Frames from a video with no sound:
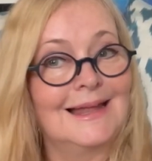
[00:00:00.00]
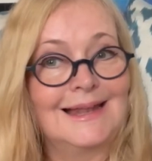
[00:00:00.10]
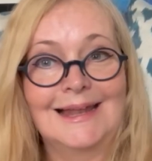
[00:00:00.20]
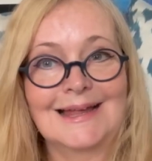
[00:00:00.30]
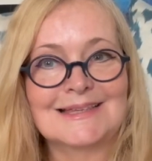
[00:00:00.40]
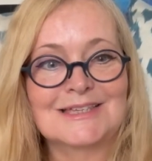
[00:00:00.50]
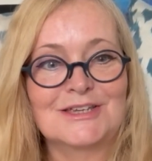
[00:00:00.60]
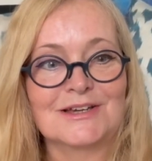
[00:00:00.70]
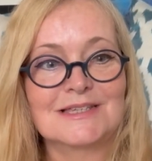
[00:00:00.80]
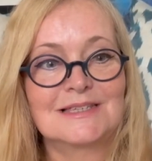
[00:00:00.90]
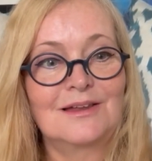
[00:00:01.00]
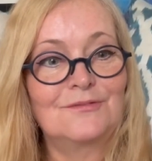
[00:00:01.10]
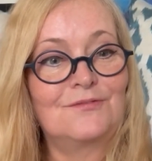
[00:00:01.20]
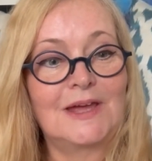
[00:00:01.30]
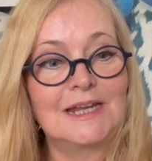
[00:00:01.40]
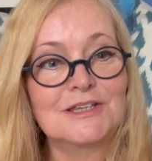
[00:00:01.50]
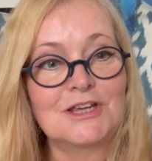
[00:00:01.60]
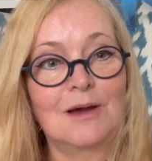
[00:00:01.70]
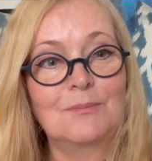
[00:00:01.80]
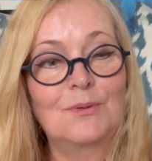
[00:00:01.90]
Let's just finish
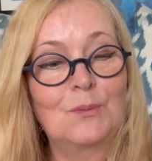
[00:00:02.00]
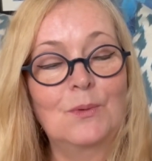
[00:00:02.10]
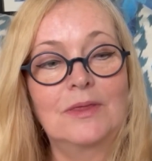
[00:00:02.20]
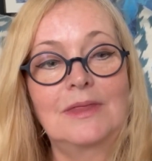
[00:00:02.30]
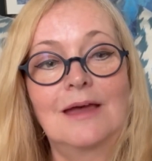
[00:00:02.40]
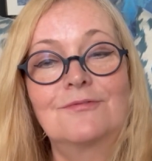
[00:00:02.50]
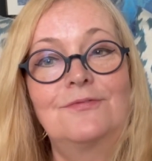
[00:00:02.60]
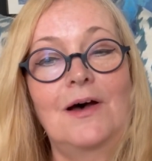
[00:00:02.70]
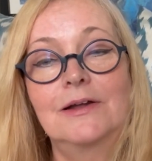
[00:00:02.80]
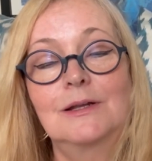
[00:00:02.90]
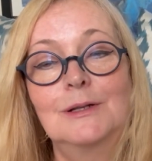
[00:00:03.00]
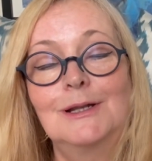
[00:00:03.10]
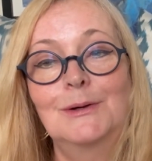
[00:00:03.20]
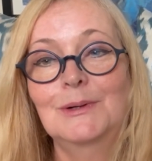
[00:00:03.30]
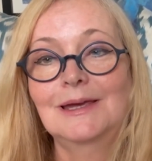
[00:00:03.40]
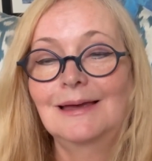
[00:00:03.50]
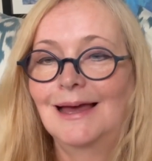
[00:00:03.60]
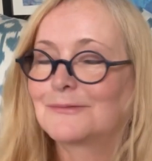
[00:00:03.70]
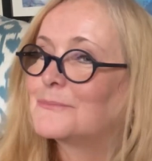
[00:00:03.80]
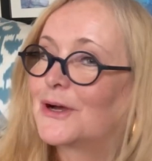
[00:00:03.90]
up with a final look
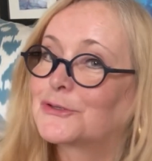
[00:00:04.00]
at my